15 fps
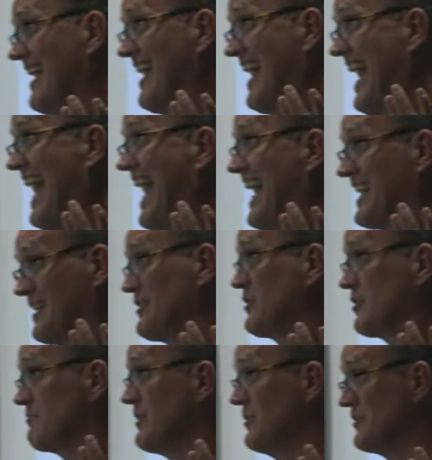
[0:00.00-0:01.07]
ag
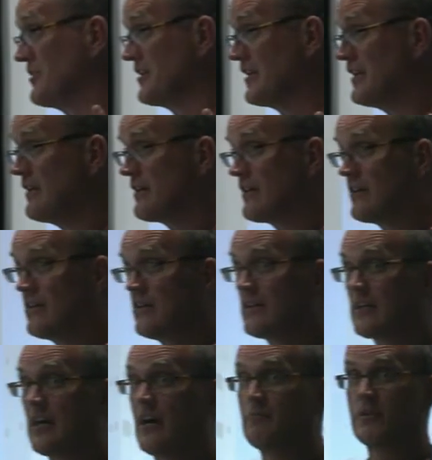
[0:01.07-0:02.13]
community,
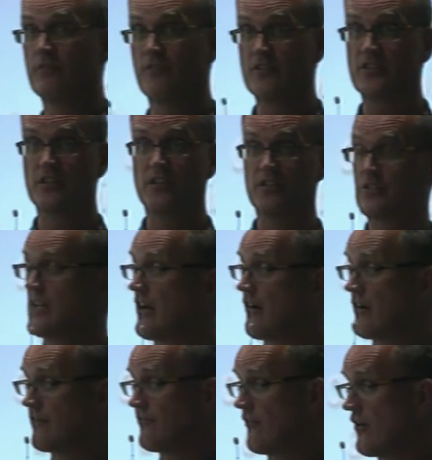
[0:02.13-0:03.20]
come and visit his
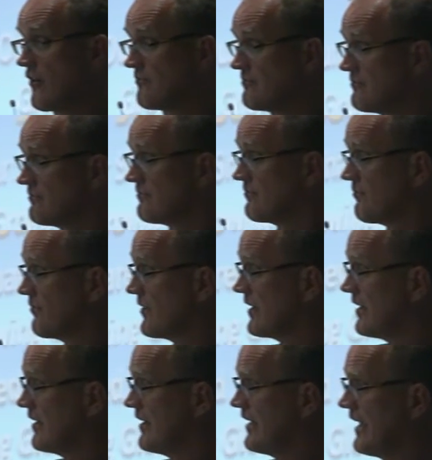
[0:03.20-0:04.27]
dairy farm.
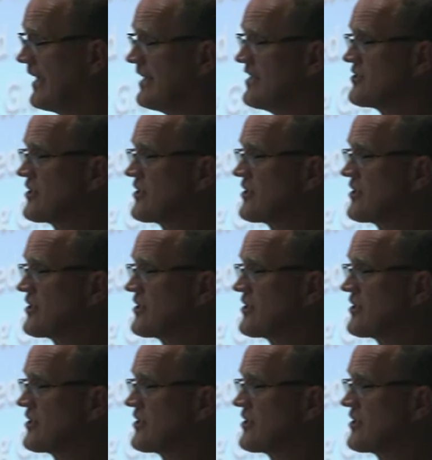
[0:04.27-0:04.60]
And his